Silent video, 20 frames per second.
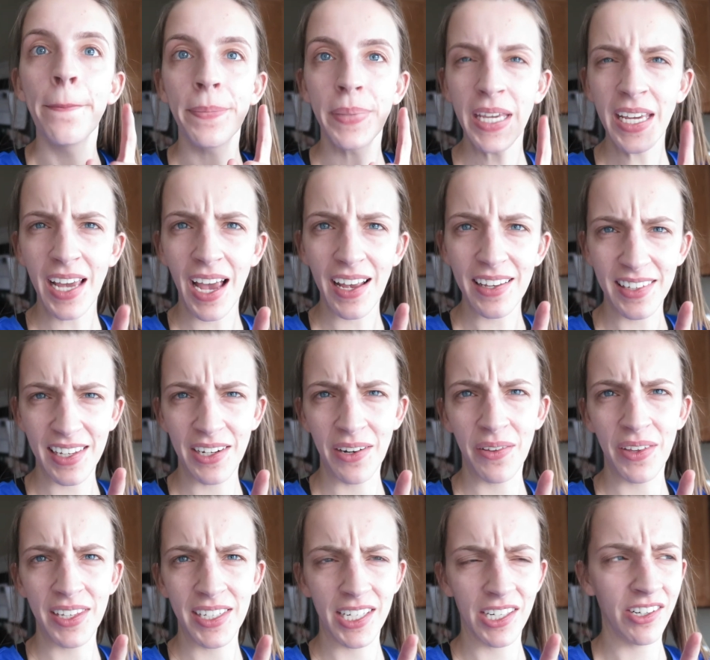P.S. I
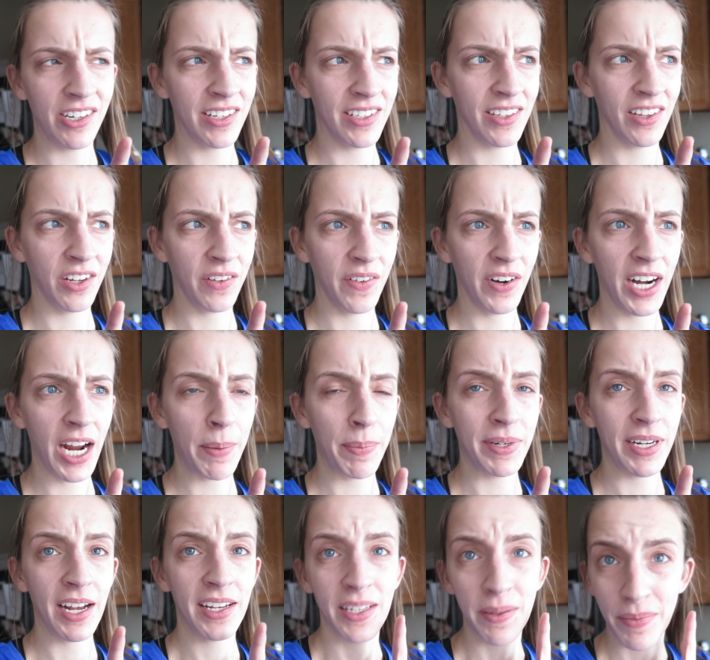know this dinner doesn't look very
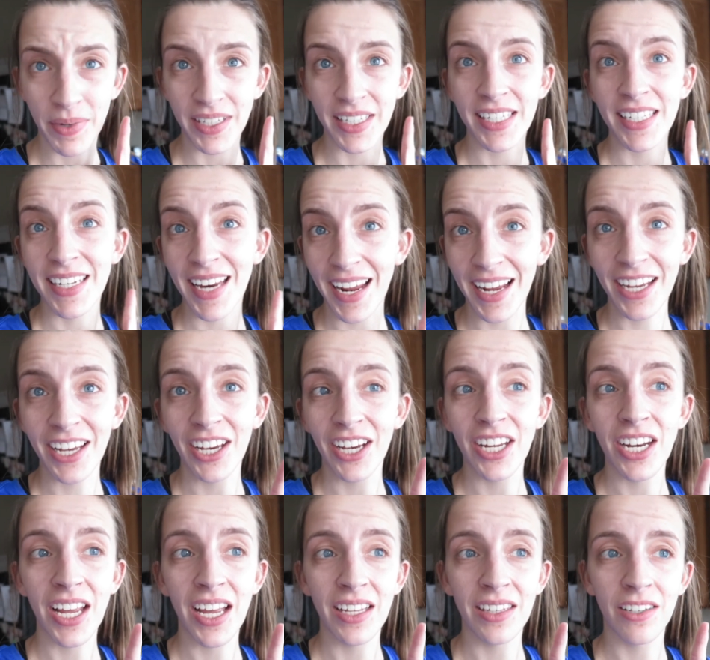appetizing, but it's dang
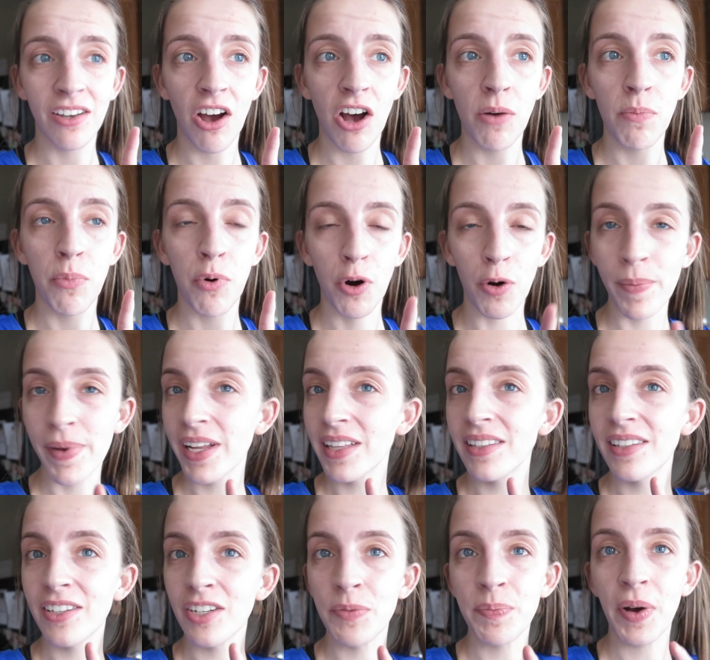good. It's called Poor
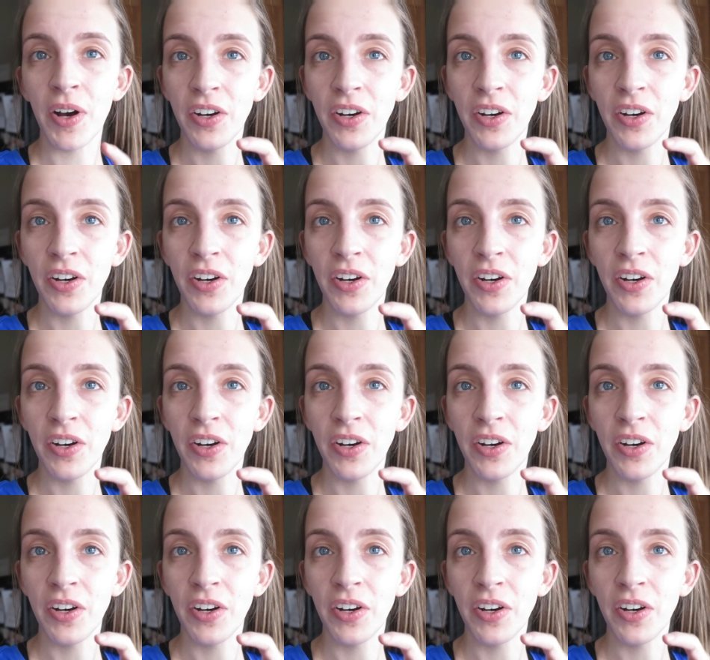man's Soup.